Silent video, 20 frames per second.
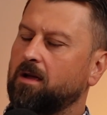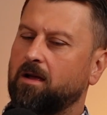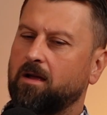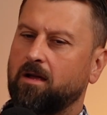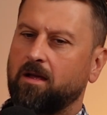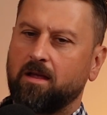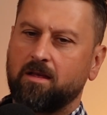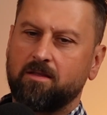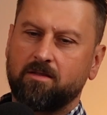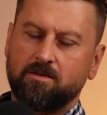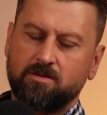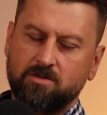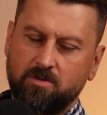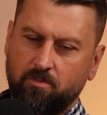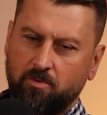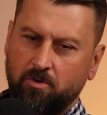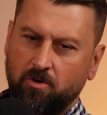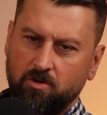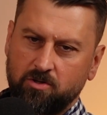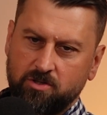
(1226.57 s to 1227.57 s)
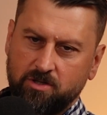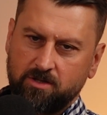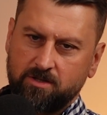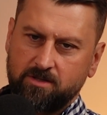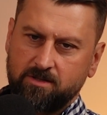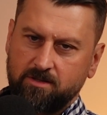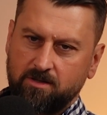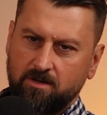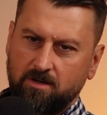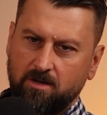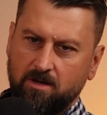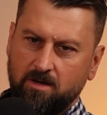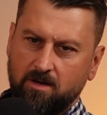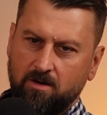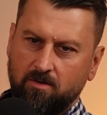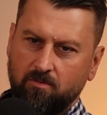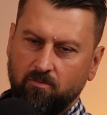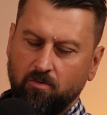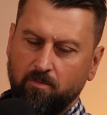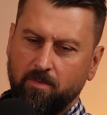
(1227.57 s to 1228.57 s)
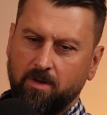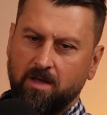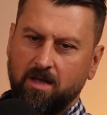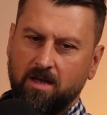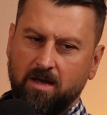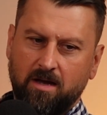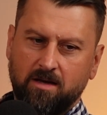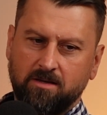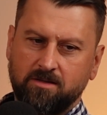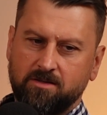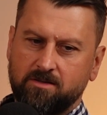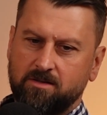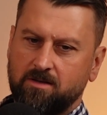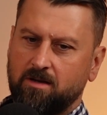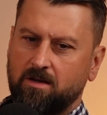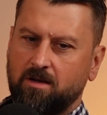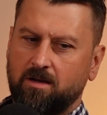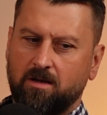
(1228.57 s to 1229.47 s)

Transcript: either to purchase a rooming house,